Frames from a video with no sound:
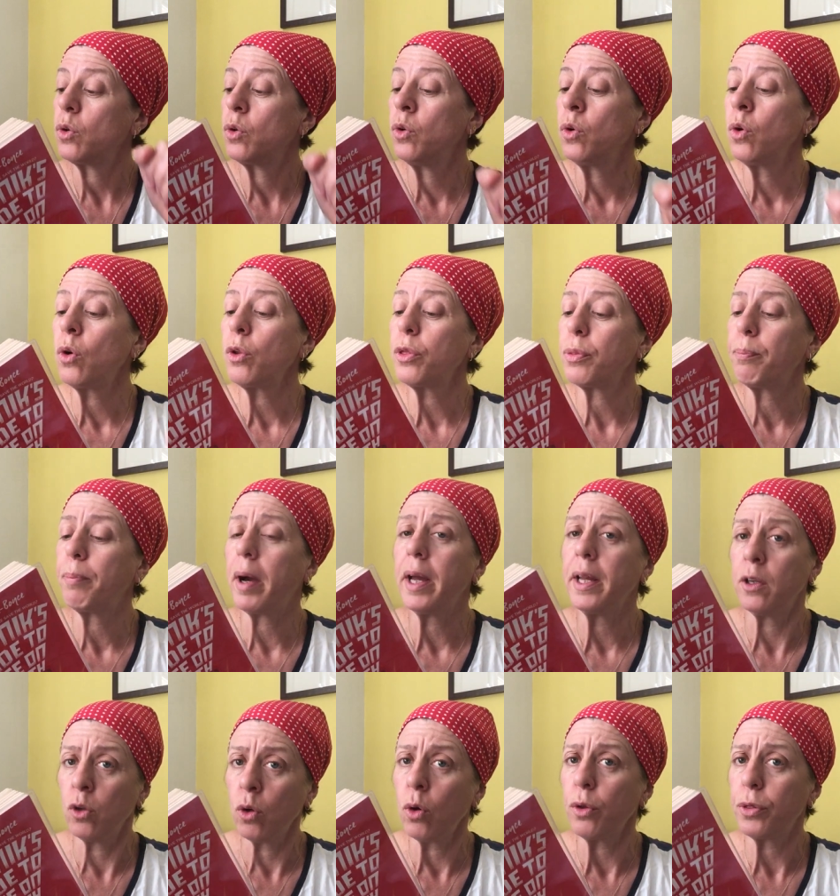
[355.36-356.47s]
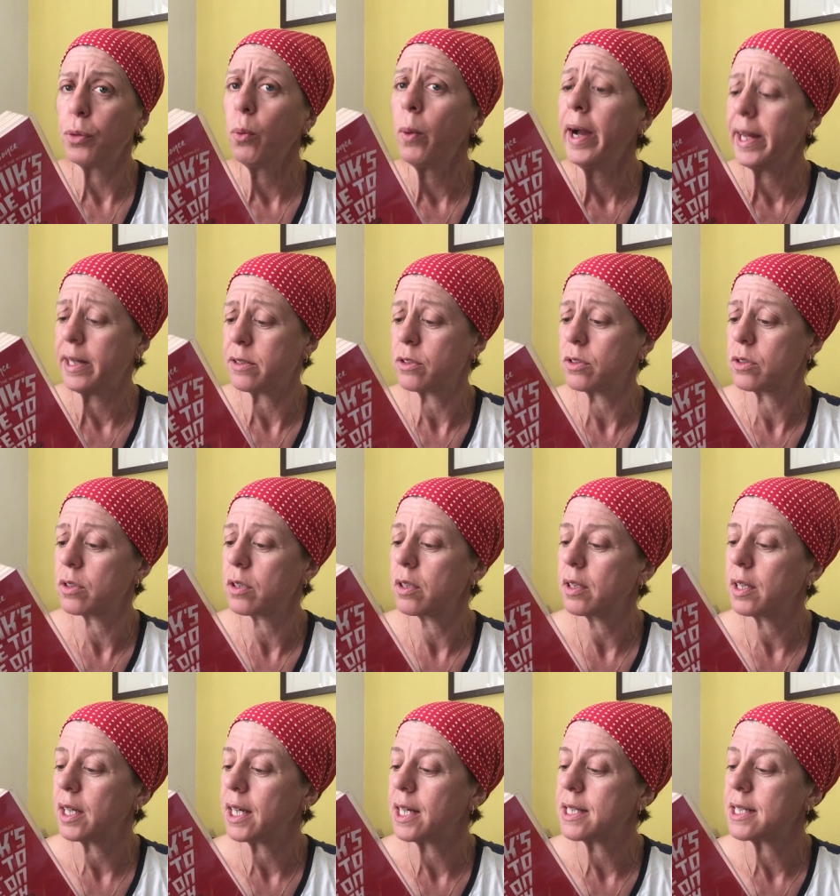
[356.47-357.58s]
North by northwest,
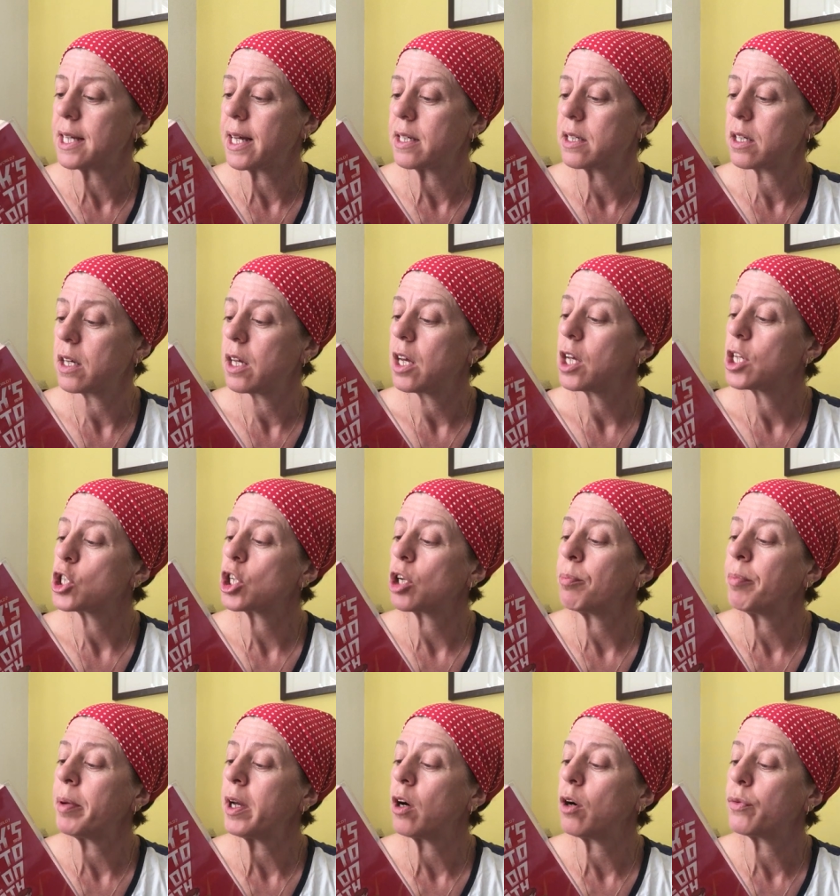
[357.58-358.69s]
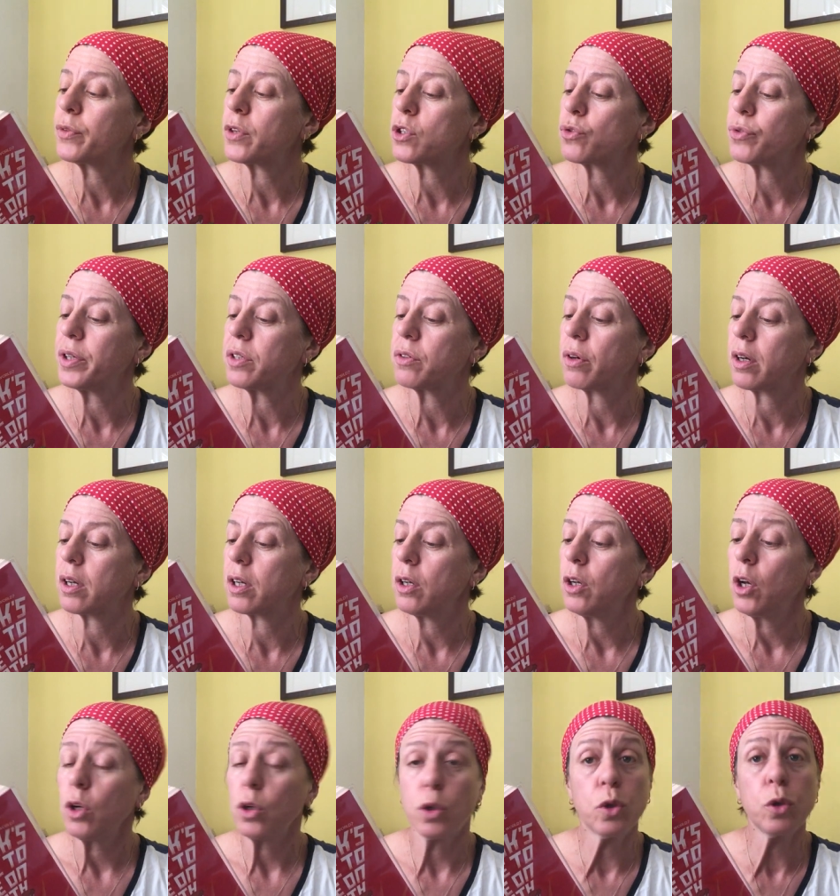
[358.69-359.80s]
he said, jumping off the tree trunk.
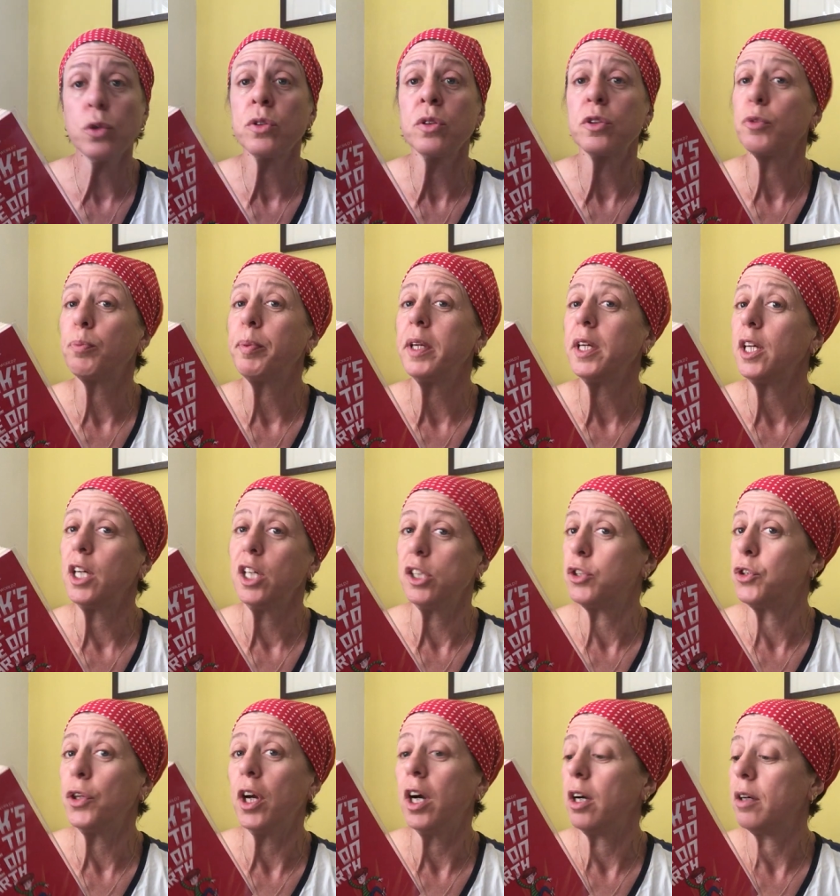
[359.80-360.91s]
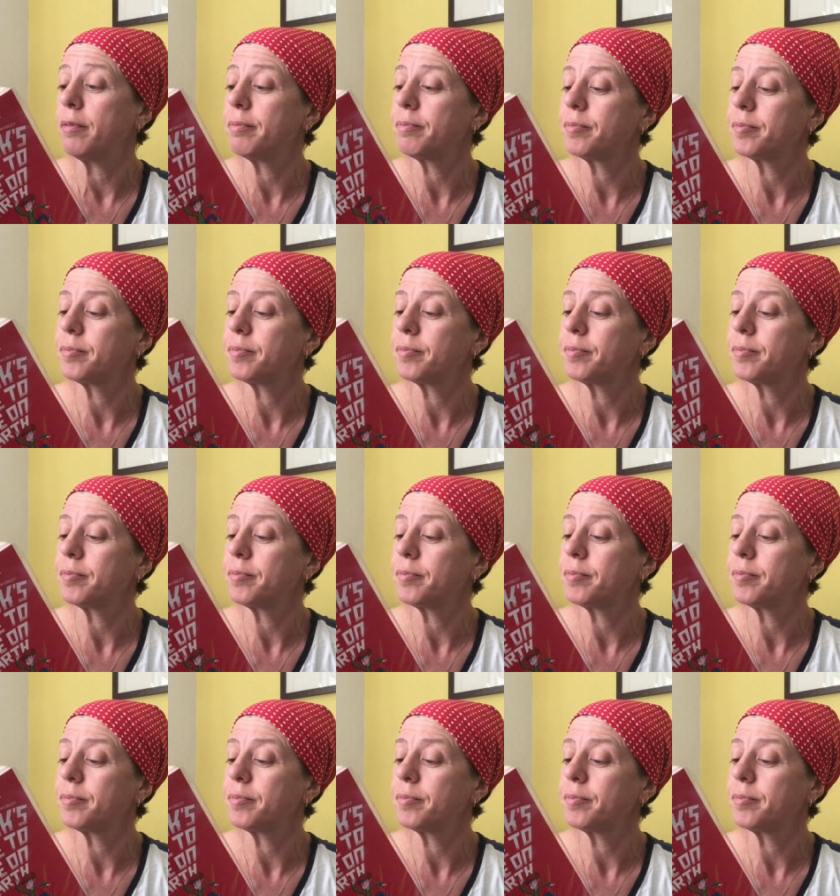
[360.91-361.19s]
Couldn't be easier.